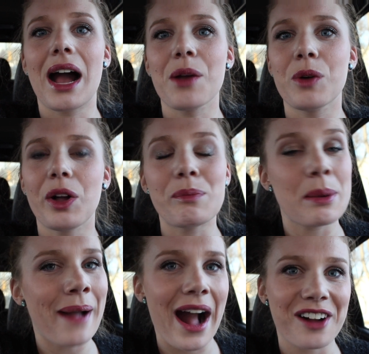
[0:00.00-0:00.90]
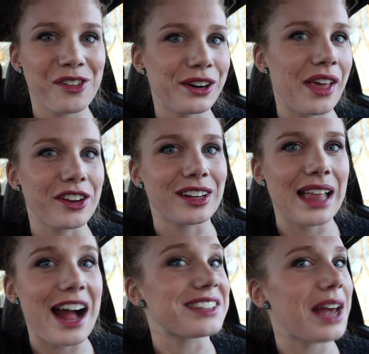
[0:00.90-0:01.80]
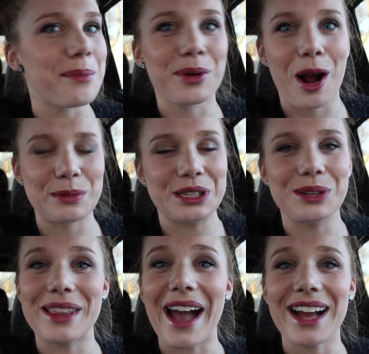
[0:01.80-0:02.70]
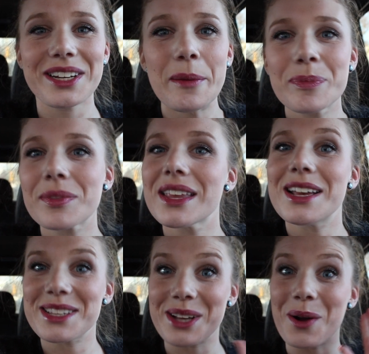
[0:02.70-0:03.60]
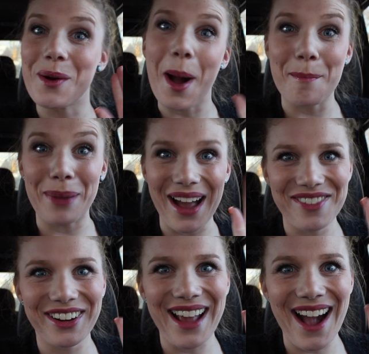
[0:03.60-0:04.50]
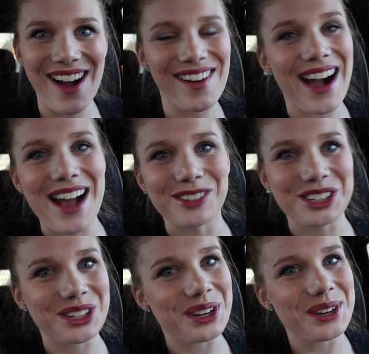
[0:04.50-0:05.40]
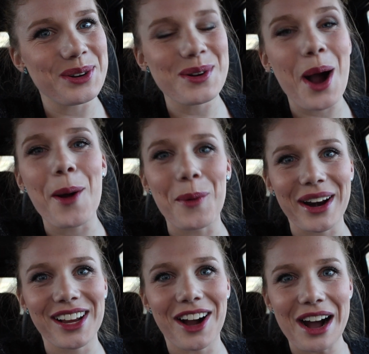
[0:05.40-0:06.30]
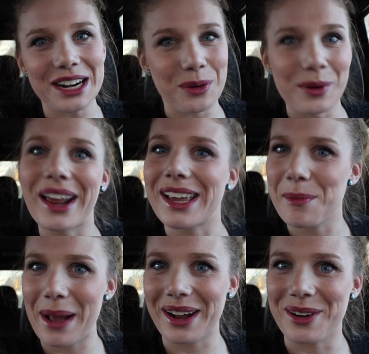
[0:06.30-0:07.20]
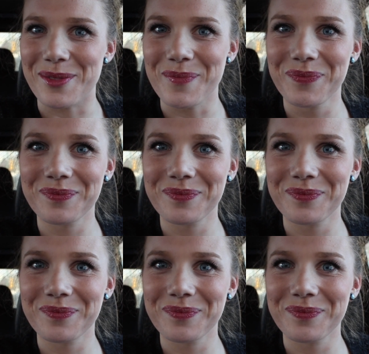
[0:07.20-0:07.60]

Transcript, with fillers: I will be back for another class, I promise you that. So bye for now. I will show you what I got when I get back home.